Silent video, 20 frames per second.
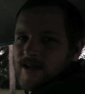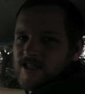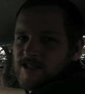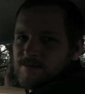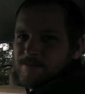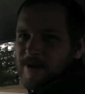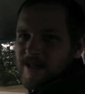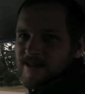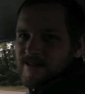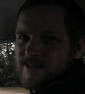he
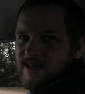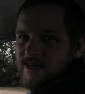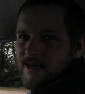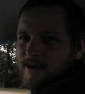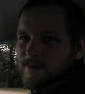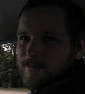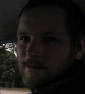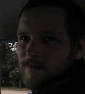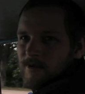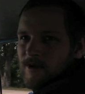spent
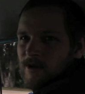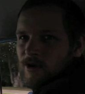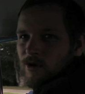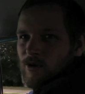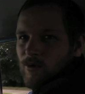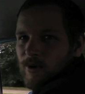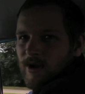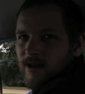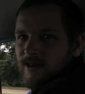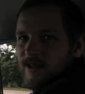time,
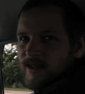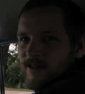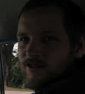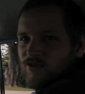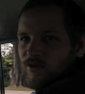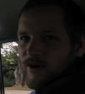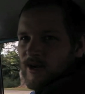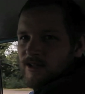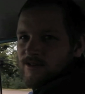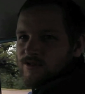where they
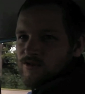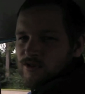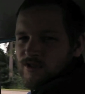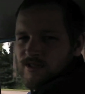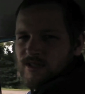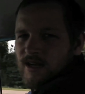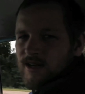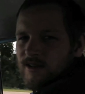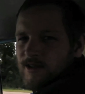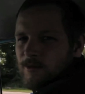tried to
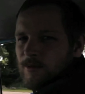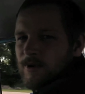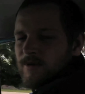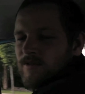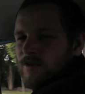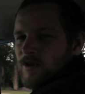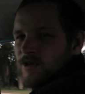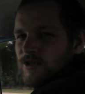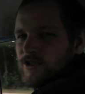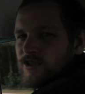start the
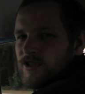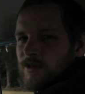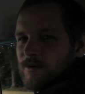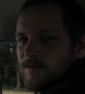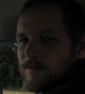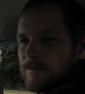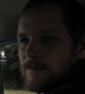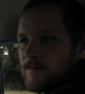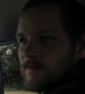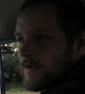revolution.
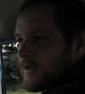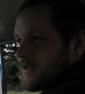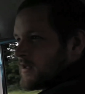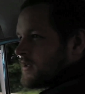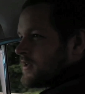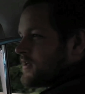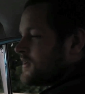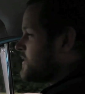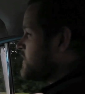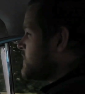
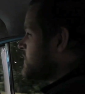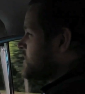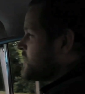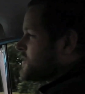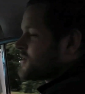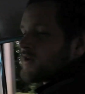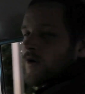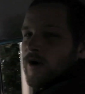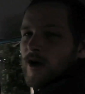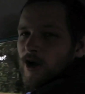
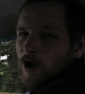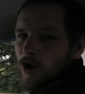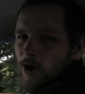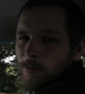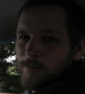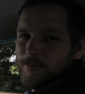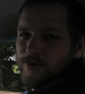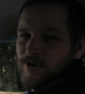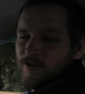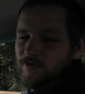So I
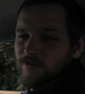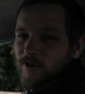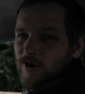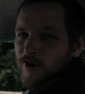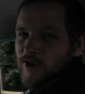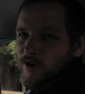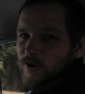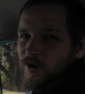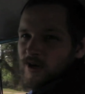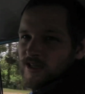hope you
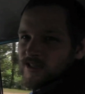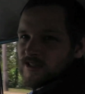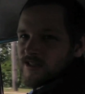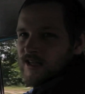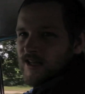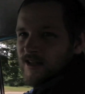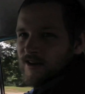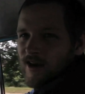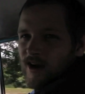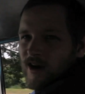follow us
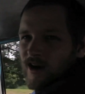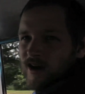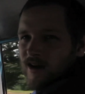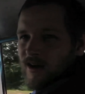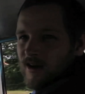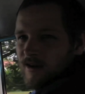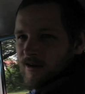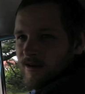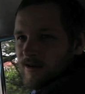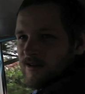in
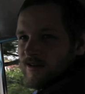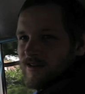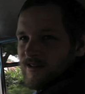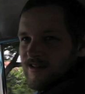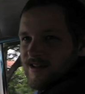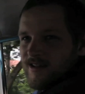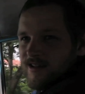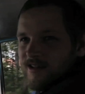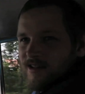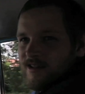our
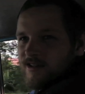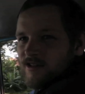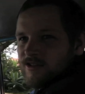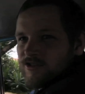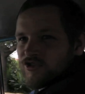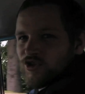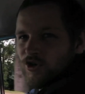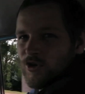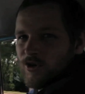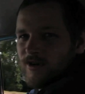
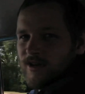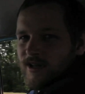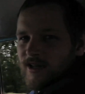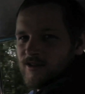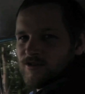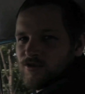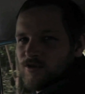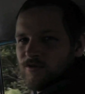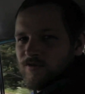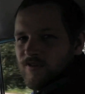journey
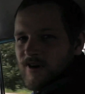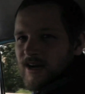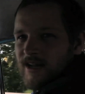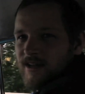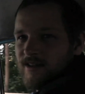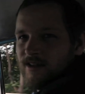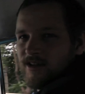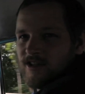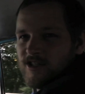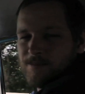to
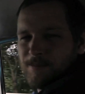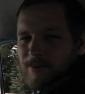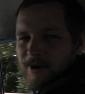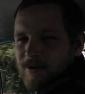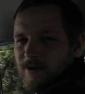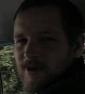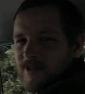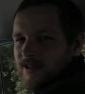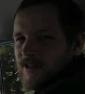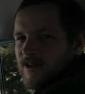find the
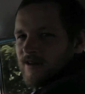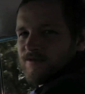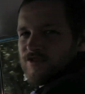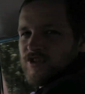spirit of